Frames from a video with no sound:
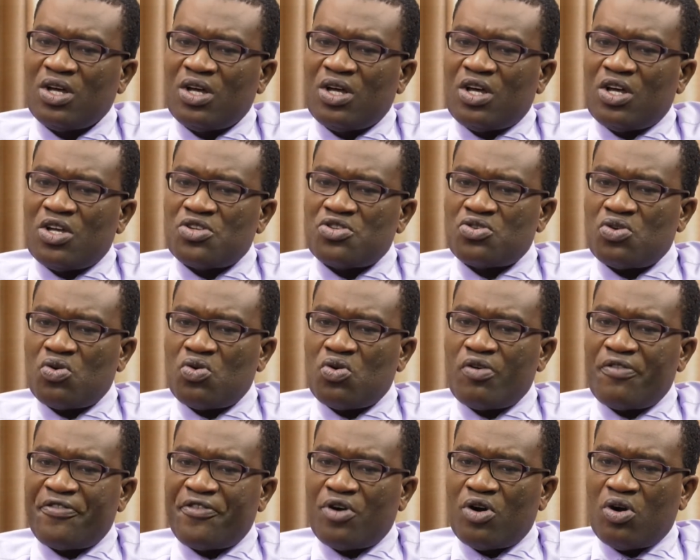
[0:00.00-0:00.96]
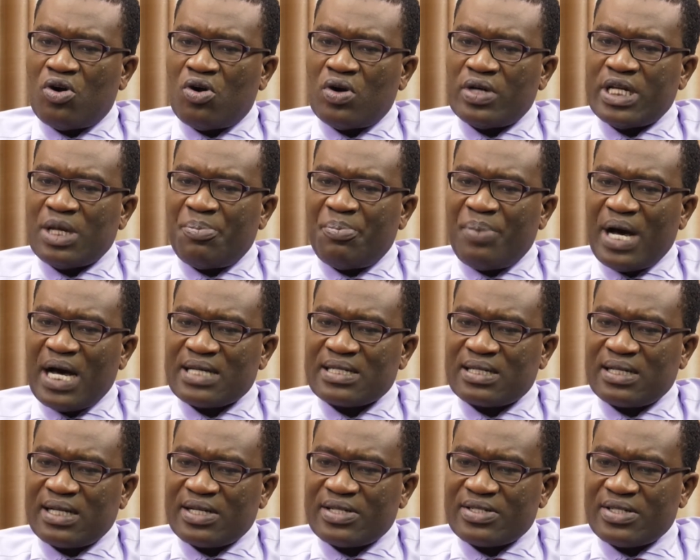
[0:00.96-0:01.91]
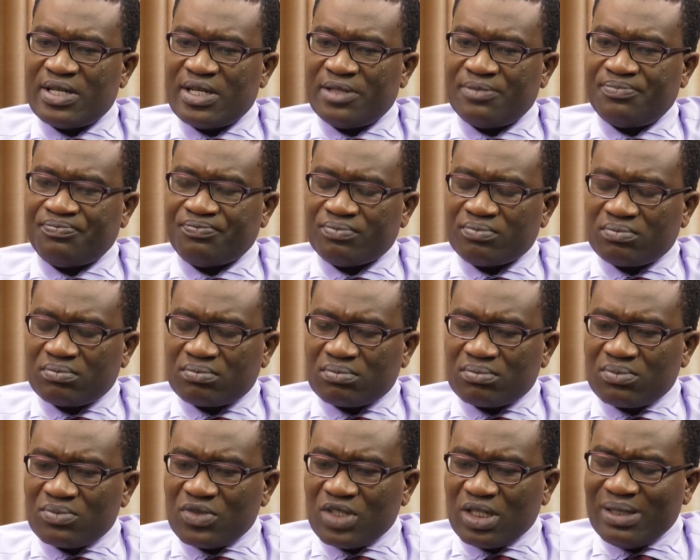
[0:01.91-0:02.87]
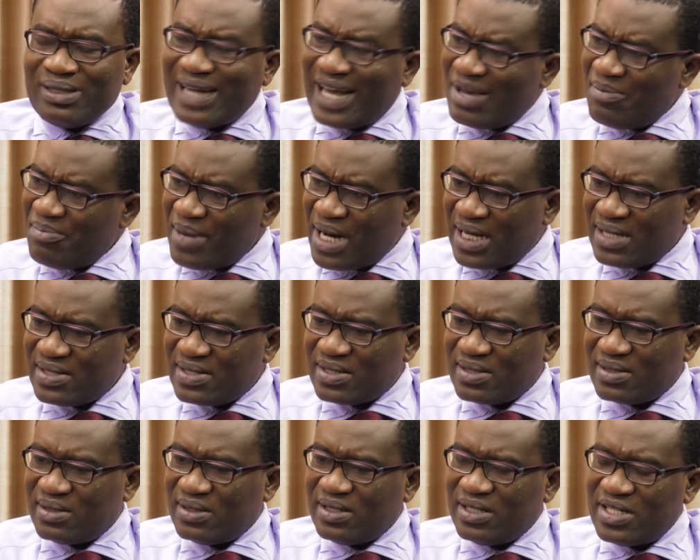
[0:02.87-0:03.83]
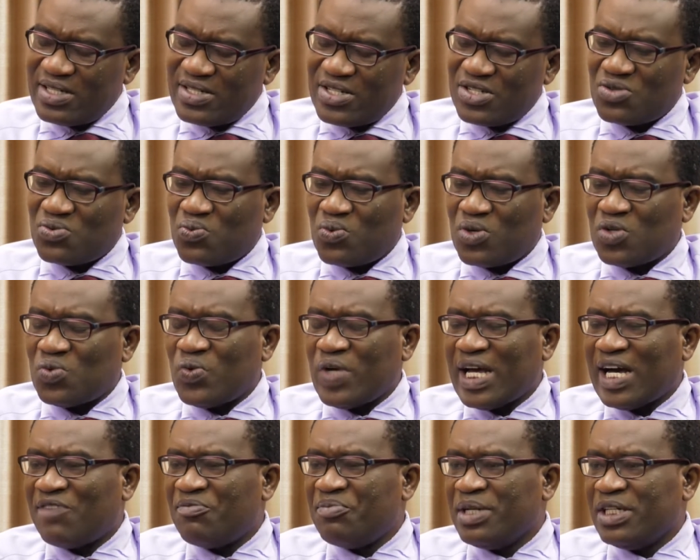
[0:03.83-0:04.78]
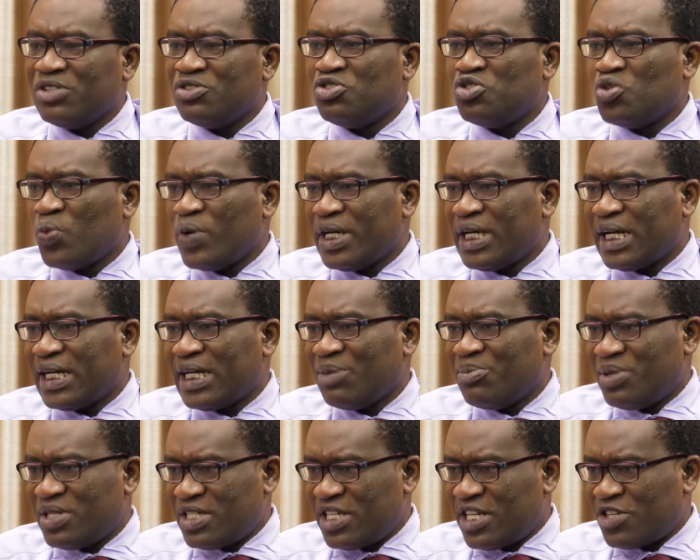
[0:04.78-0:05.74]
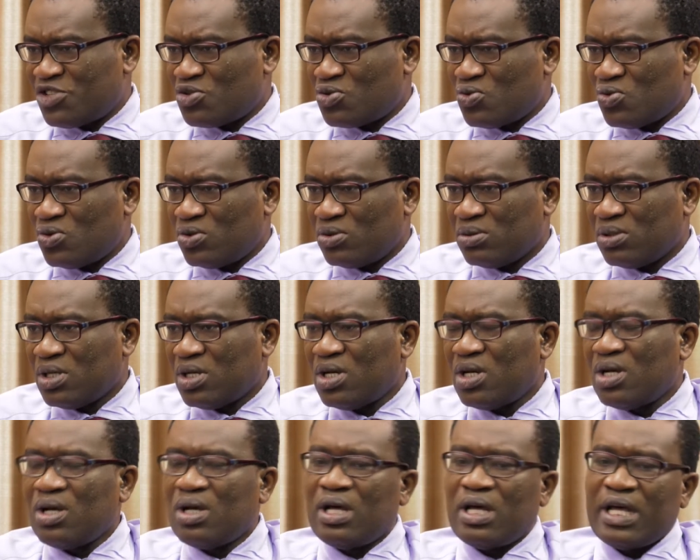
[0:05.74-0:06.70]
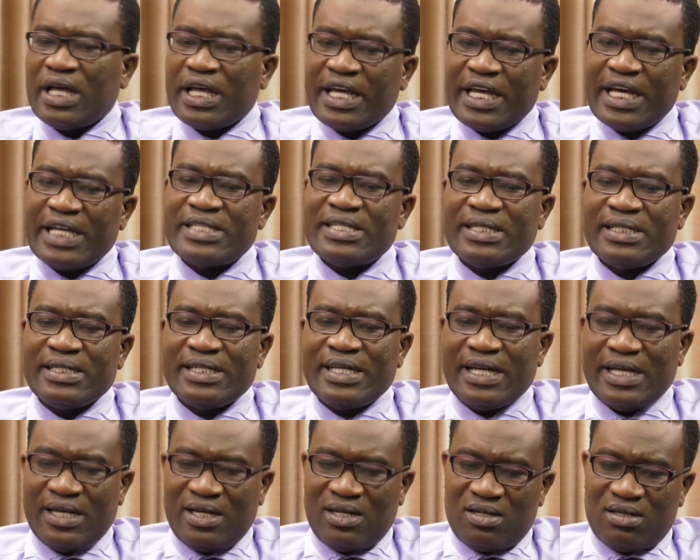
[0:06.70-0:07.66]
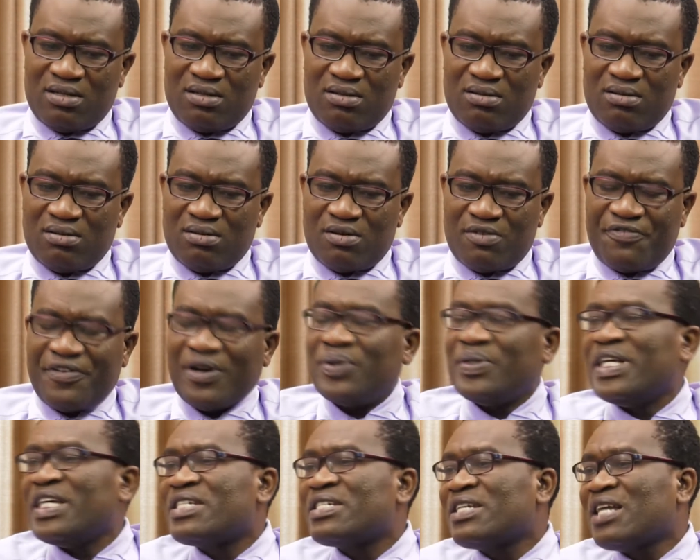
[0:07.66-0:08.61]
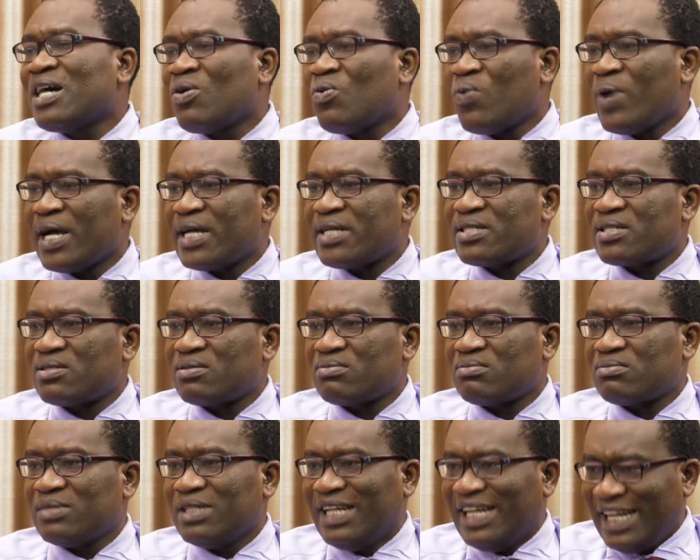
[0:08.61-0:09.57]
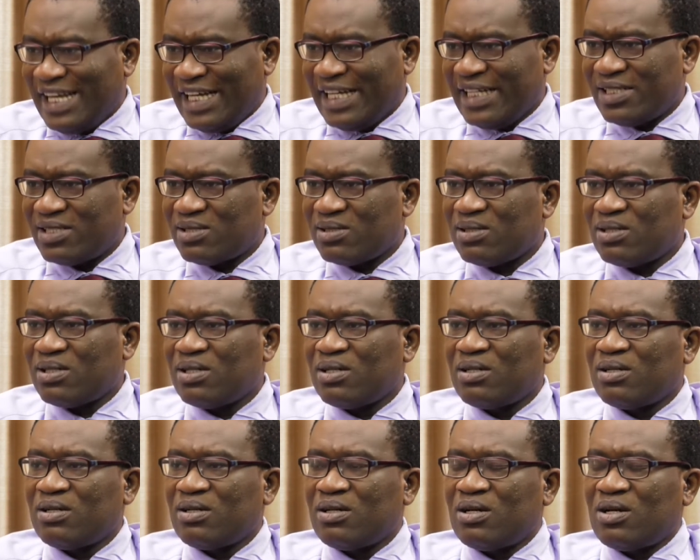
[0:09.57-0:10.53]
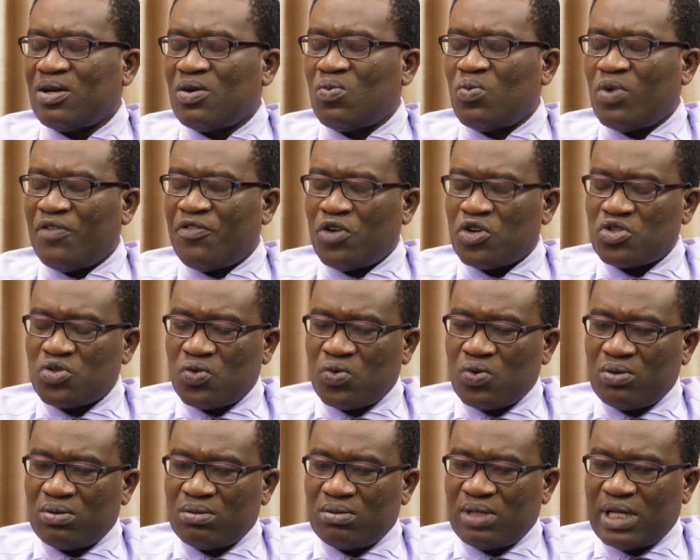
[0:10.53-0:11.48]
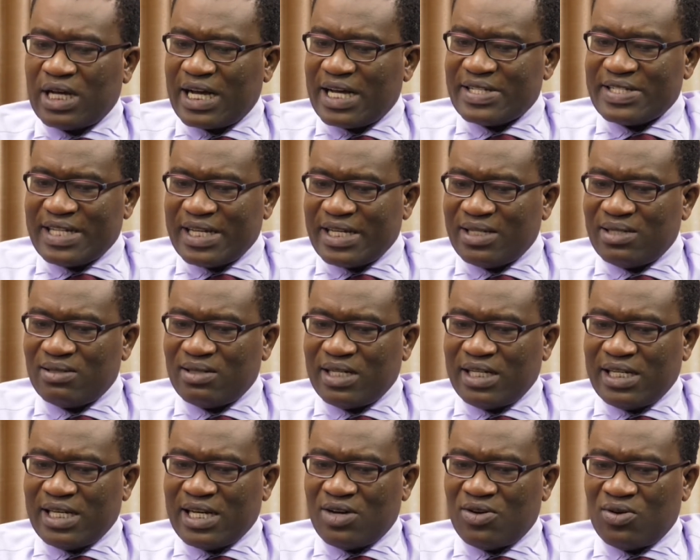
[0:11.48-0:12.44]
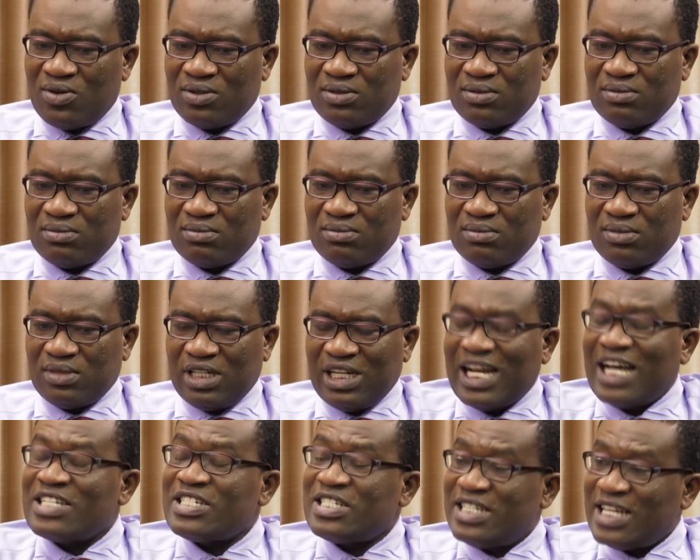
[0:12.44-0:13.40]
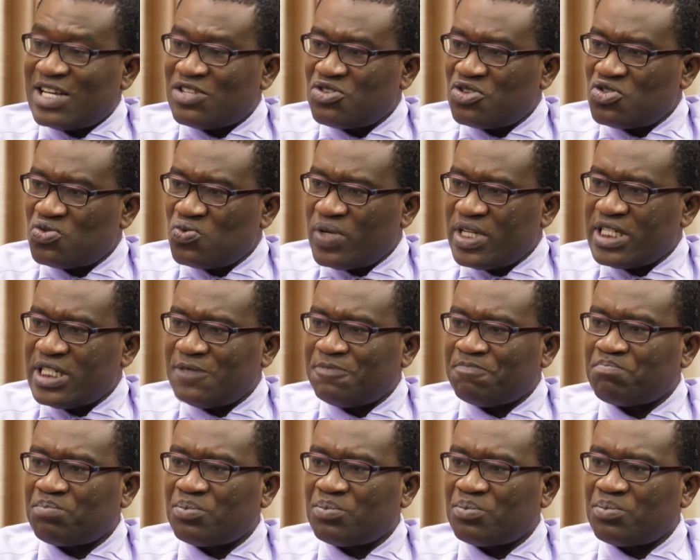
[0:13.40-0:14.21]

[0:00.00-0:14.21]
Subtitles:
So for the past, let's say, 9 months, this is what we have been doing at the business school, getting the foundational works laid. We've also, like I said earlier on, launched the association.